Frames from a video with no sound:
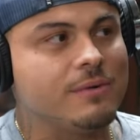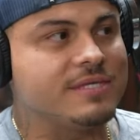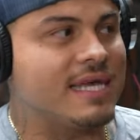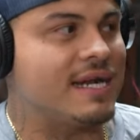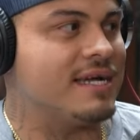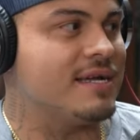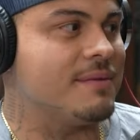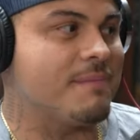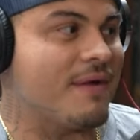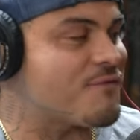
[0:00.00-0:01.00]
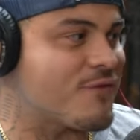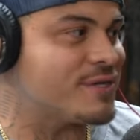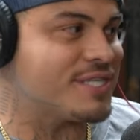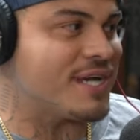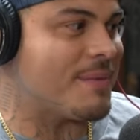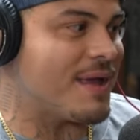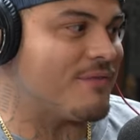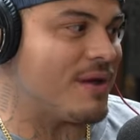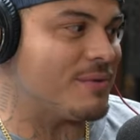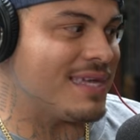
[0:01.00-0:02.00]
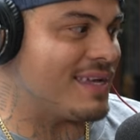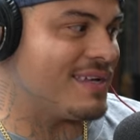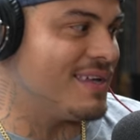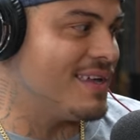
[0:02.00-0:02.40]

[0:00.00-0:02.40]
It was at a my first job ever. I was like,